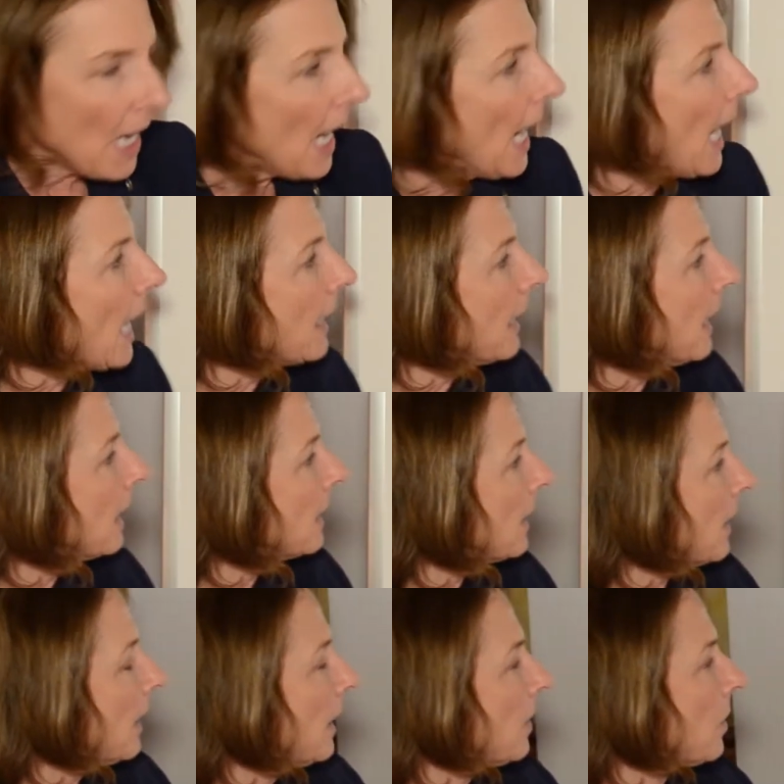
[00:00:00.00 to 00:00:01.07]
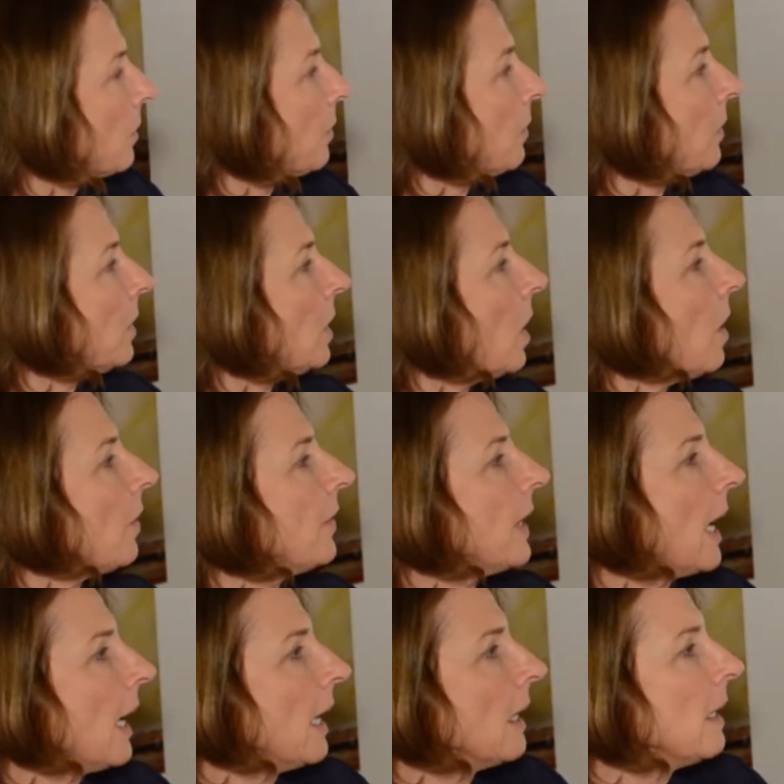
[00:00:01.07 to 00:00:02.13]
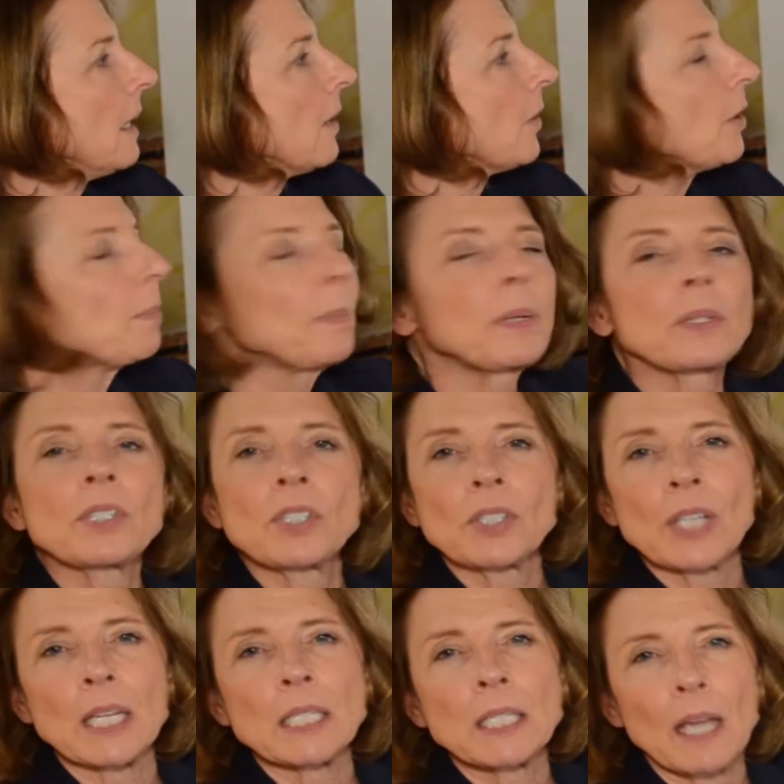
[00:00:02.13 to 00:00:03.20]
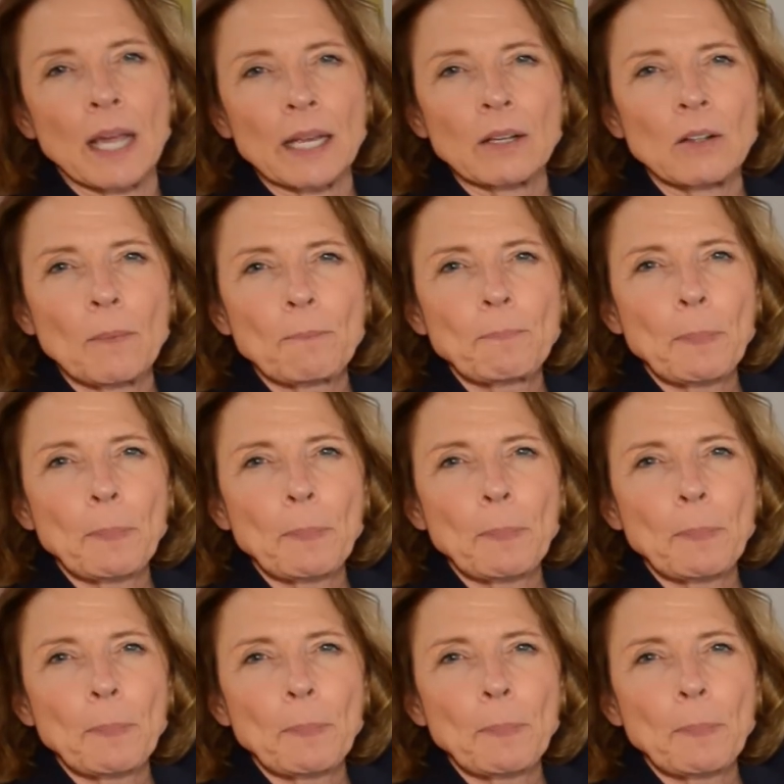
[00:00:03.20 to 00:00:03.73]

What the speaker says: And it's a rule called the 80th percentile.